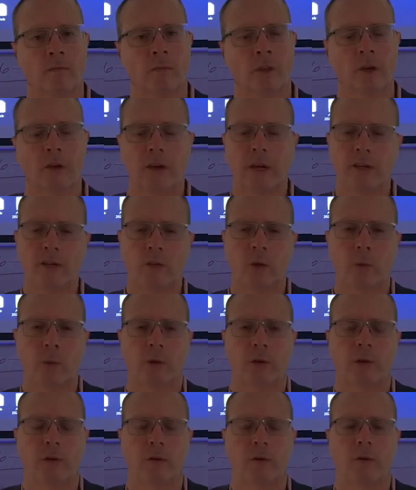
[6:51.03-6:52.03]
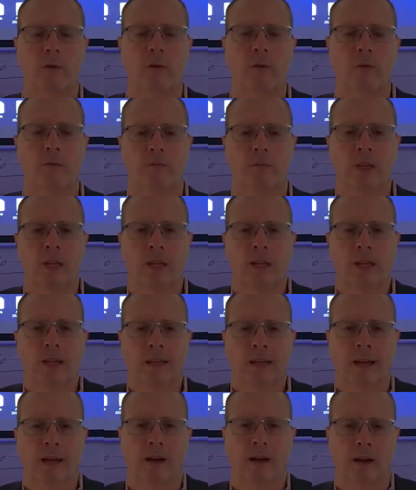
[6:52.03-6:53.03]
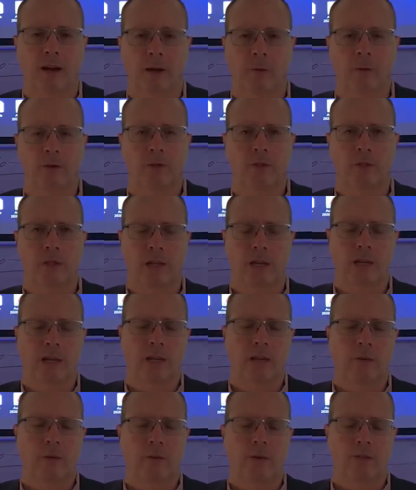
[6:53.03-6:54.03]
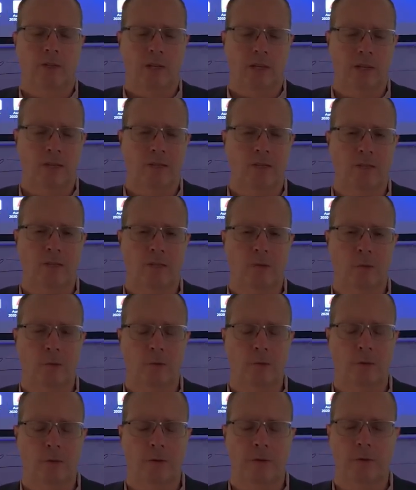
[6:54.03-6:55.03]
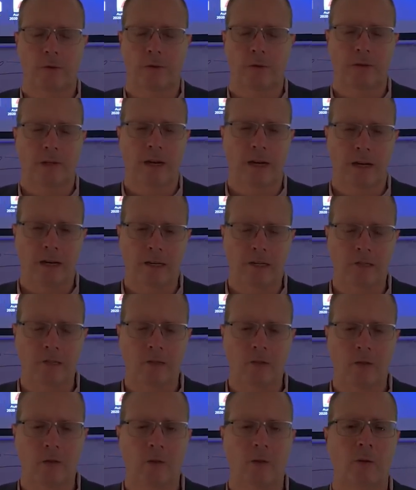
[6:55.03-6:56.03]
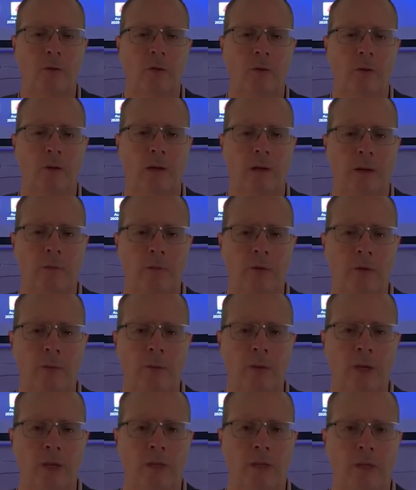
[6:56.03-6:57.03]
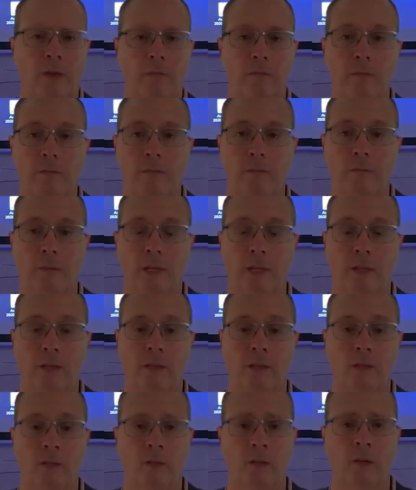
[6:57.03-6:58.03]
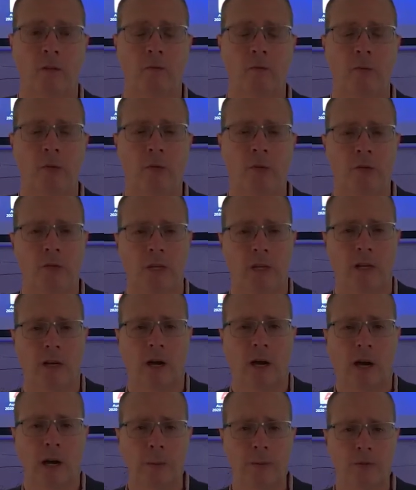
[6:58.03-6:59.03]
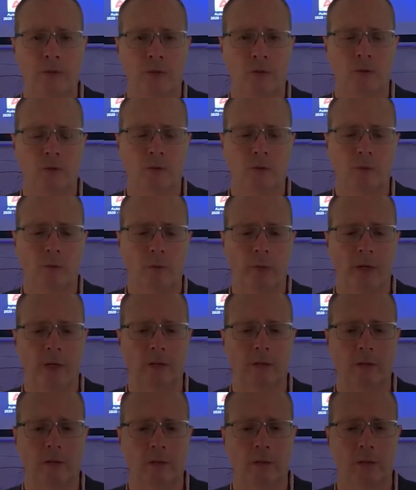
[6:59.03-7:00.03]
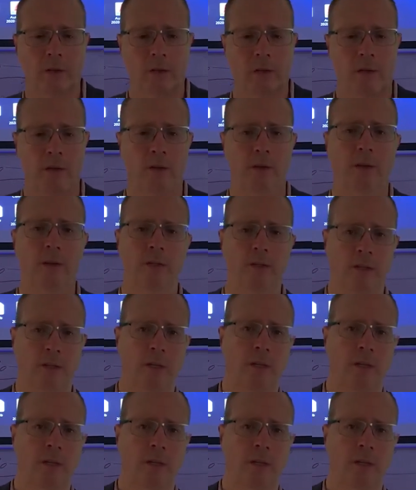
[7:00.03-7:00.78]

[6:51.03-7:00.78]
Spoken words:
Okay, so pretty cool. Now, I would say, once again, since we're not in school, I'm going to make the addition of music optional, but here's